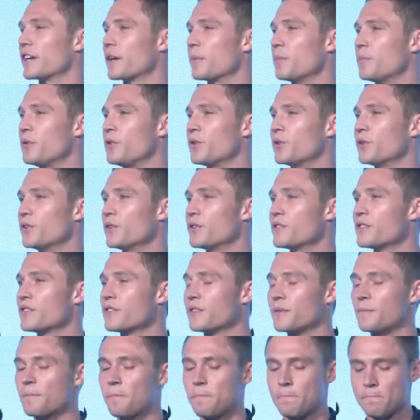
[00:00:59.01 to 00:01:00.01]

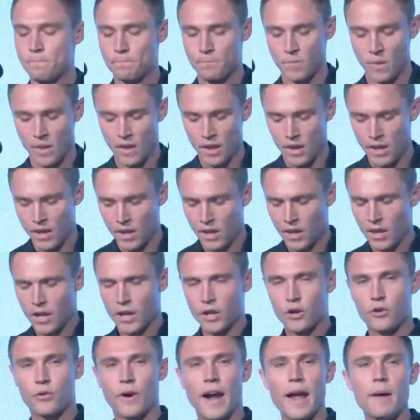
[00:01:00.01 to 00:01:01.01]
computers.
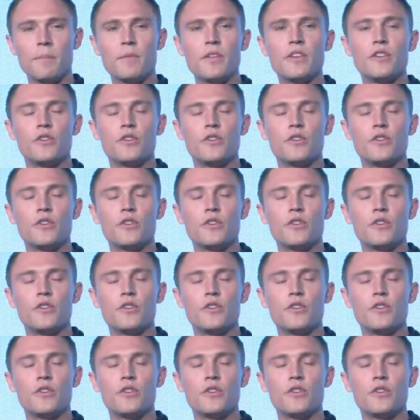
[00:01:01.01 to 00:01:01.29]
Crammed